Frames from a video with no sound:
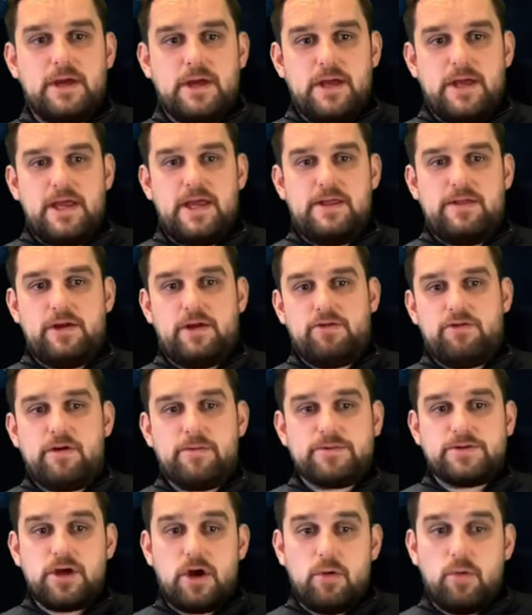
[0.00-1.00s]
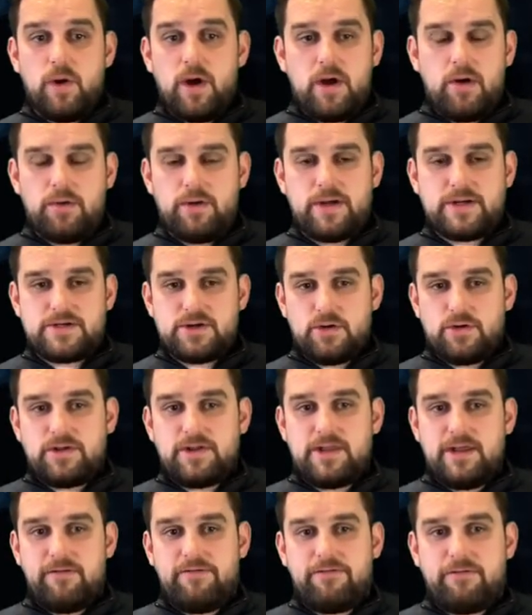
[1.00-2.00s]
in the crypto world. It's on
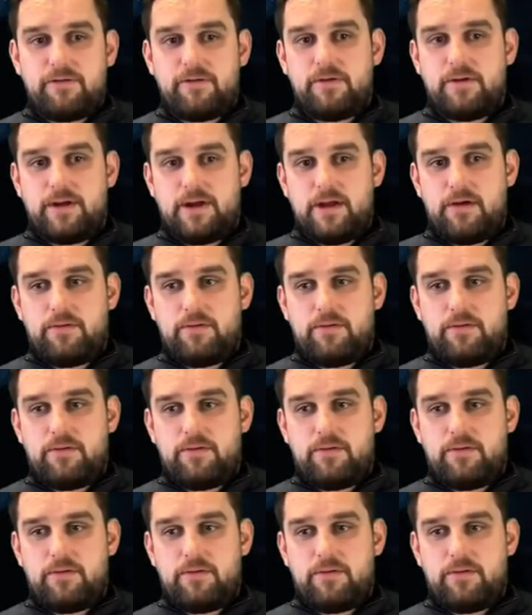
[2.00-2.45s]
different